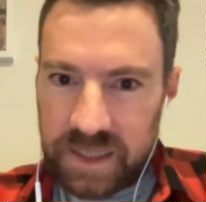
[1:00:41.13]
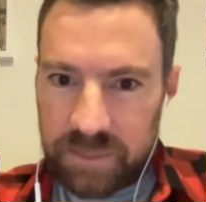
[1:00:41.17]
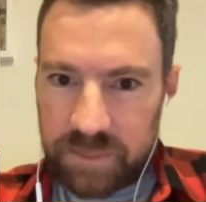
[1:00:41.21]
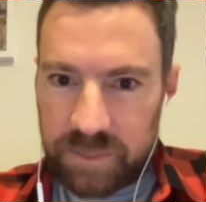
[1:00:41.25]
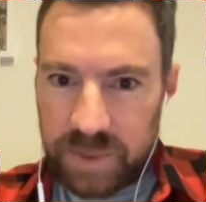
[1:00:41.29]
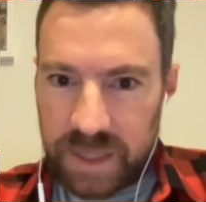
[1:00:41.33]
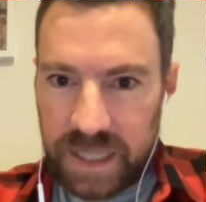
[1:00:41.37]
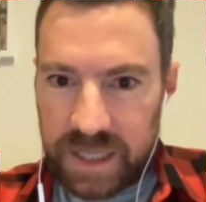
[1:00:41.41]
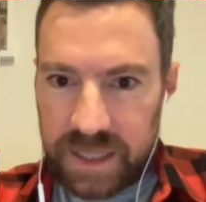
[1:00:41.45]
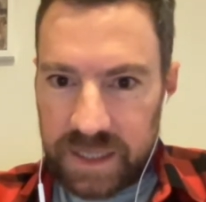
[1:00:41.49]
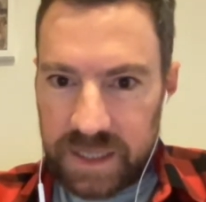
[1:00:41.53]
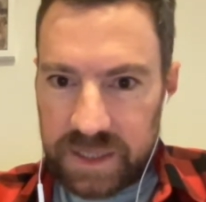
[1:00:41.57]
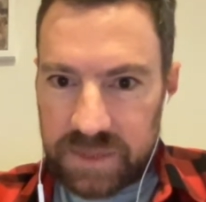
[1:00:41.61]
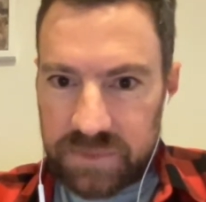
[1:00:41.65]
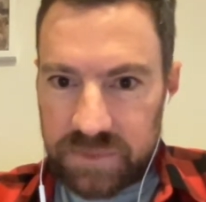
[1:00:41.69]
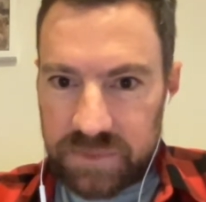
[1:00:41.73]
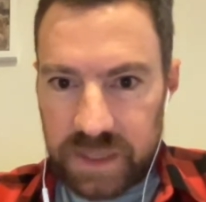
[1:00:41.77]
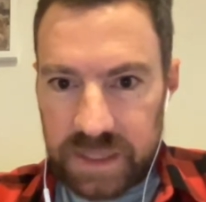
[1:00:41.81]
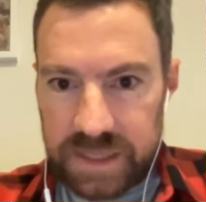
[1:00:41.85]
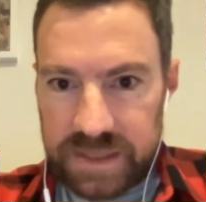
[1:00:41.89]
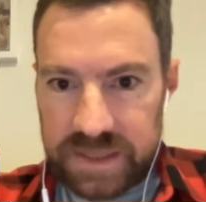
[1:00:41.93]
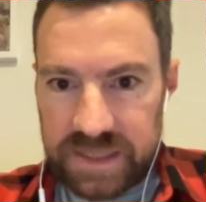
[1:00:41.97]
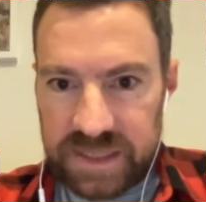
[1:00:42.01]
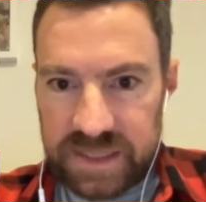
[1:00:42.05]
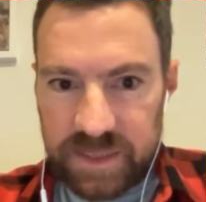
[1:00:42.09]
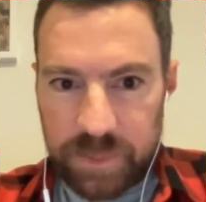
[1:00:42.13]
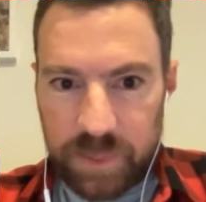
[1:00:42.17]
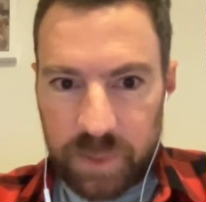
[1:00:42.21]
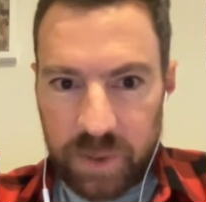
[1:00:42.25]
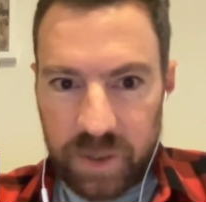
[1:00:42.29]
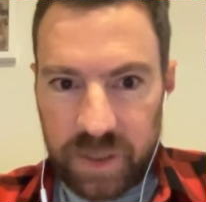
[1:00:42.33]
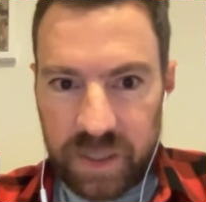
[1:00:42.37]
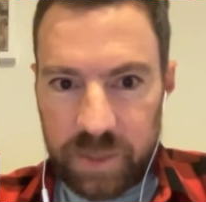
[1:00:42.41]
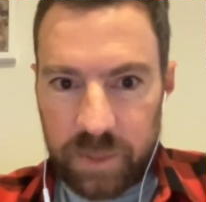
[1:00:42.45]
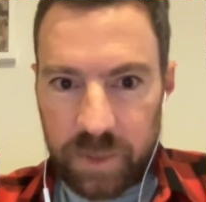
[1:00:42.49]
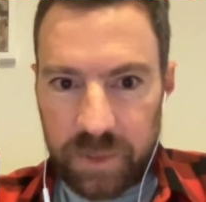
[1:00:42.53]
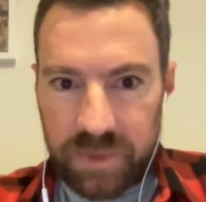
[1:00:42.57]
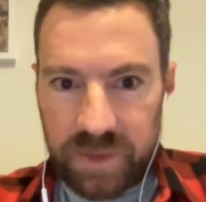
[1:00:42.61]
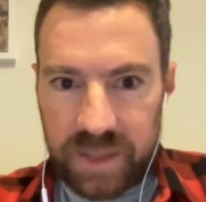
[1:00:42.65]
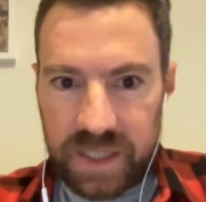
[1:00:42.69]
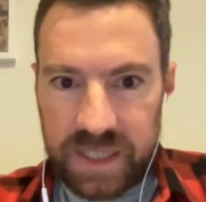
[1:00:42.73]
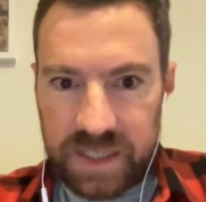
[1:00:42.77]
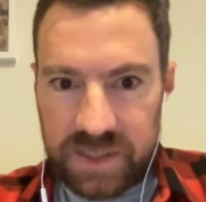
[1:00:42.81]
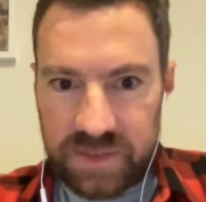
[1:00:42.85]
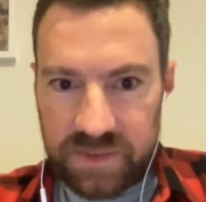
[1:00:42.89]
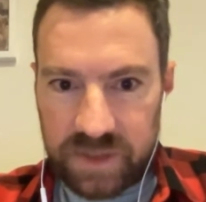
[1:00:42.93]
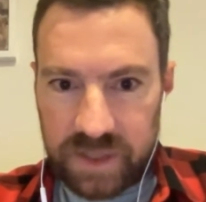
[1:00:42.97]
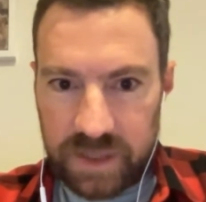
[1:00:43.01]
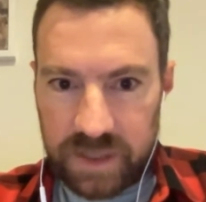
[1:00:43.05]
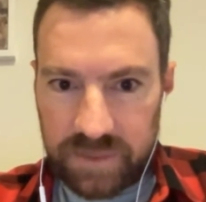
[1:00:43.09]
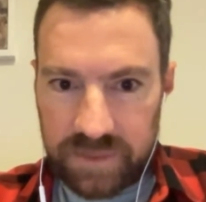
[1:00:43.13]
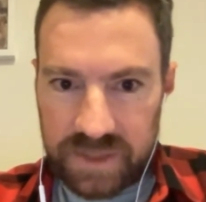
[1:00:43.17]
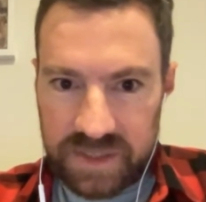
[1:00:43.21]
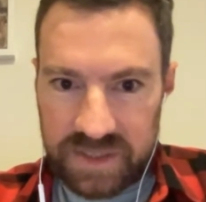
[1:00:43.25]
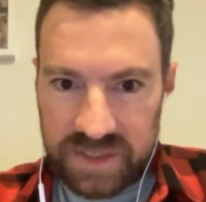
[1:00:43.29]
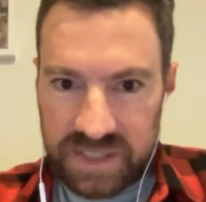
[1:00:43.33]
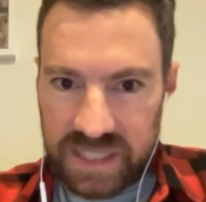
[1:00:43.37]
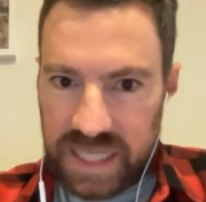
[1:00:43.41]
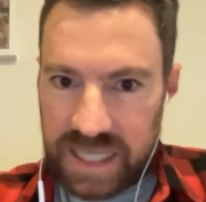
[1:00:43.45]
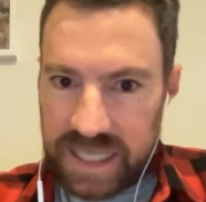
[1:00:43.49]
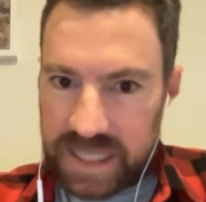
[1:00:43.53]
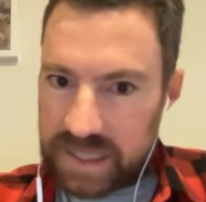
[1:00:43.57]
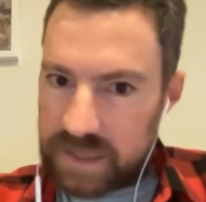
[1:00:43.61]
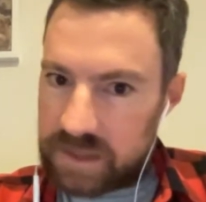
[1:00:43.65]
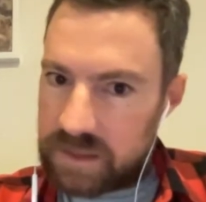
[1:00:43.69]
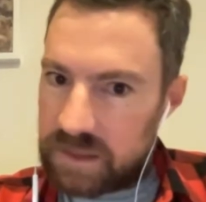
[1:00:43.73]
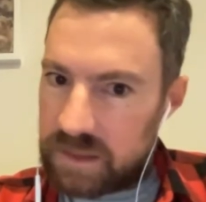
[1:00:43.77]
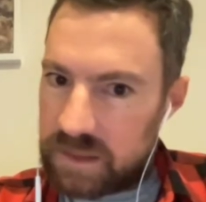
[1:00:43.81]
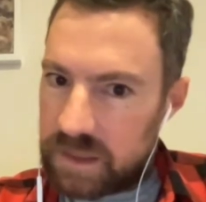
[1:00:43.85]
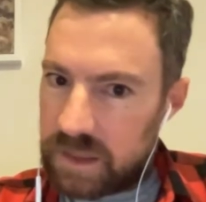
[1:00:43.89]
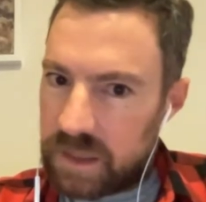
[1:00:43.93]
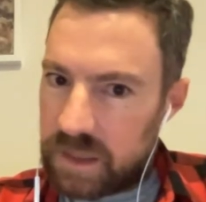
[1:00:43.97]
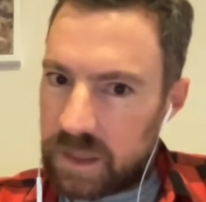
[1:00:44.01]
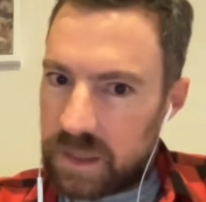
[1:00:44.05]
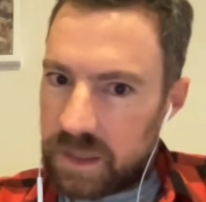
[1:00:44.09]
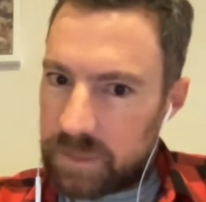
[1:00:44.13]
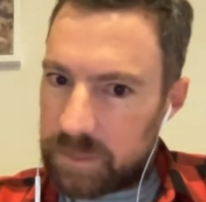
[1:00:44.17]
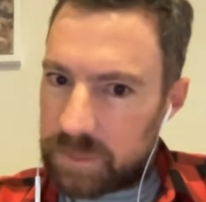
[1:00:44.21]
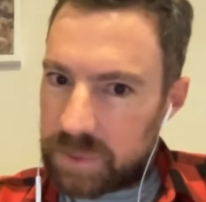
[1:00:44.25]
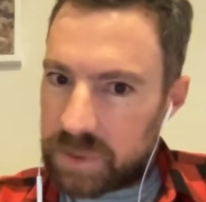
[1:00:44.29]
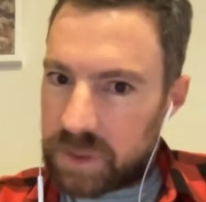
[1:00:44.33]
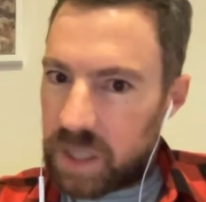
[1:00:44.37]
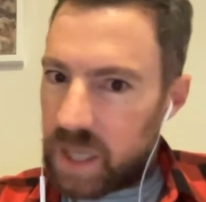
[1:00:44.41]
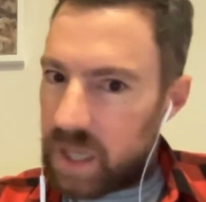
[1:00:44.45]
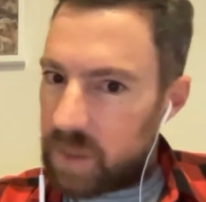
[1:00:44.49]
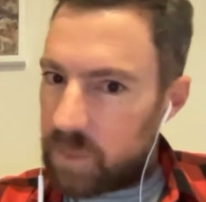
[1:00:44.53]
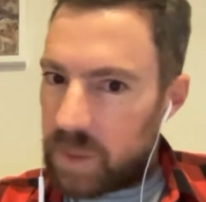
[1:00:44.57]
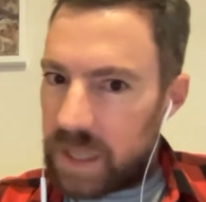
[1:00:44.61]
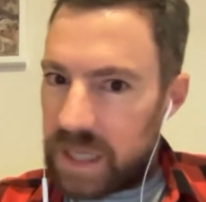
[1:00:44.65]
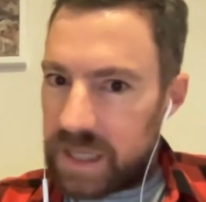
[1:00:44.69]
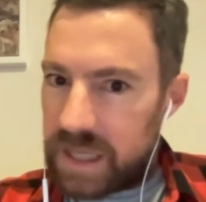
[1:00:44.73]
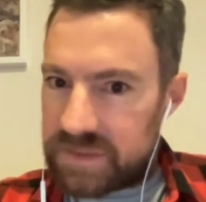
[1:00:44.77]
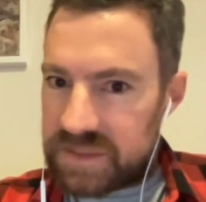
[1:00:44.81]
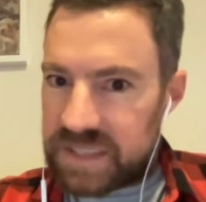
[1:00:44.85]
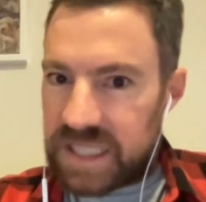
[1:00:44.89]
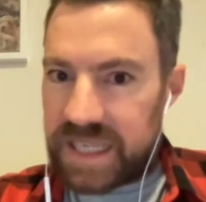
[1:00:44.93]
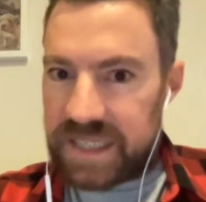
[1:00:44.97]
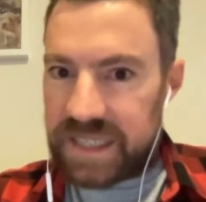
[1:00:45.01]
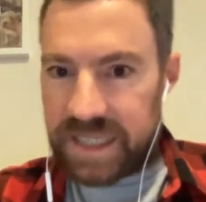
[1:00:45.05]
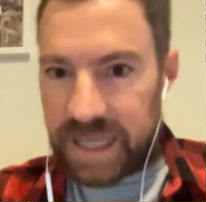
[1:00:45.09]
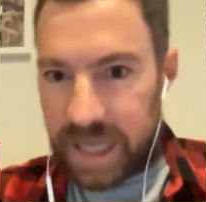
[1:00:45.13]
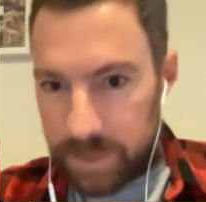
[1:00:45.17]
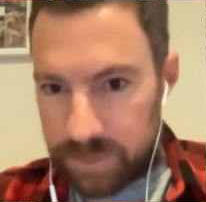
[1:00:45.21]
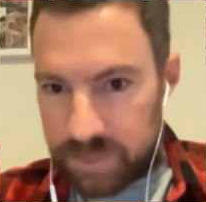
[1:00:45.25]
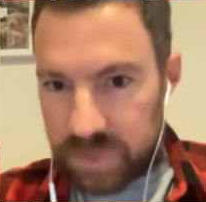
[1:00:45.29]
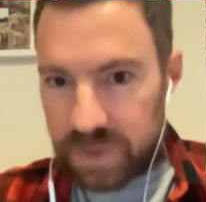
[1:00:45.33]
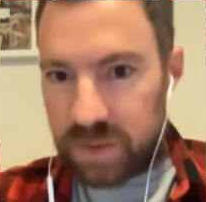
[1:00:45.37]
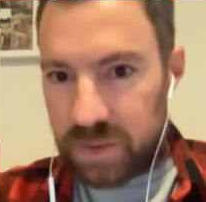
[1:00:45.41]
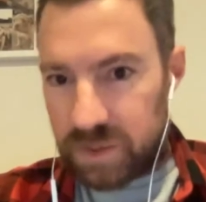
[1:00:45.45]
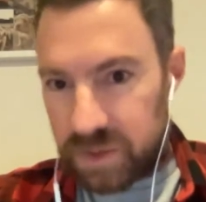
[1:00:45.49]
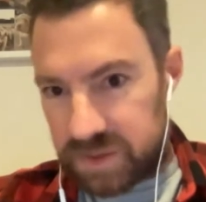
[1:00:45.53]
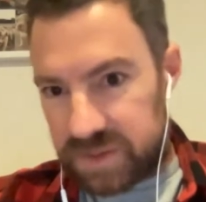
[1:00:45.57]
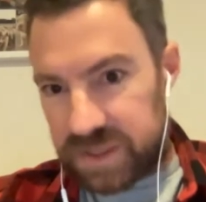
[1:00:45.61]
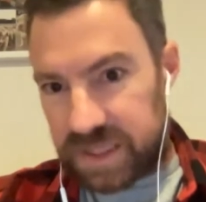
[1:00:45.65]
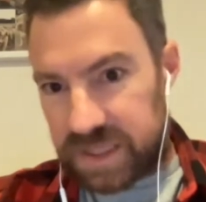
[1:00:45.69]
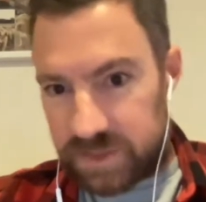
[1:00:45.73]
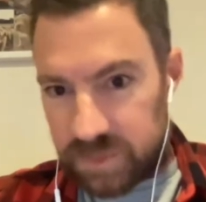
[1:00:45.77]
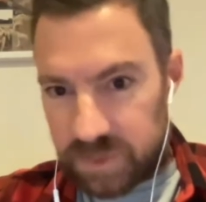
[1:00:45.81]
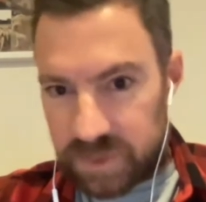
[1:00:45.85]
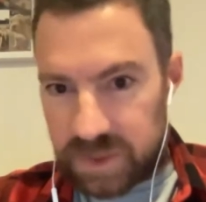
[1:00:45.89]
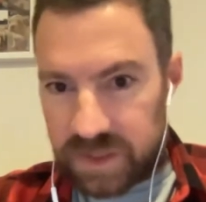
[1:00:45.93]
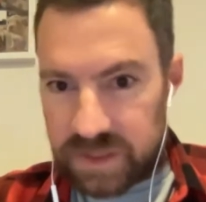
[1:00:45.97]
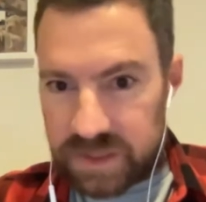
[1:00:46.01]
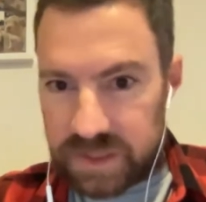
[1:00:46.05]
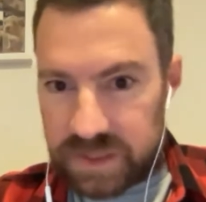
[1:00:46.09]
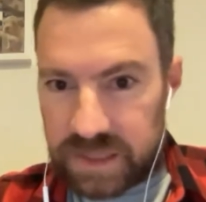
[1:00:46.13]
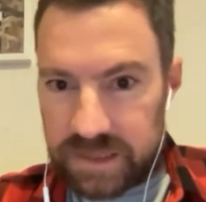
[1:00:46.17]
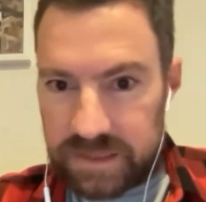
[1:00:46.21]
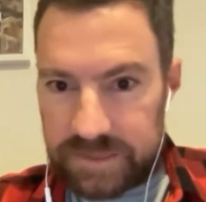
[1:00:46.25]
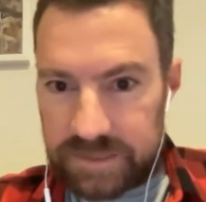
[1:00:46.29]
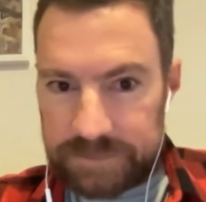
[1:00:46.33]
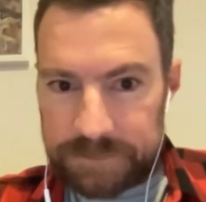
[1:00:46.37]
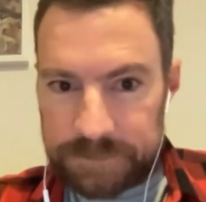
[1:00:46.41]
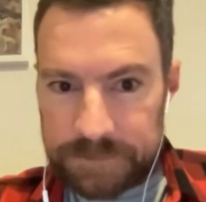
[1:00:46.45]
Branding is really disappointing with the history of this saying. Polite way of saying up yours, that's what you said,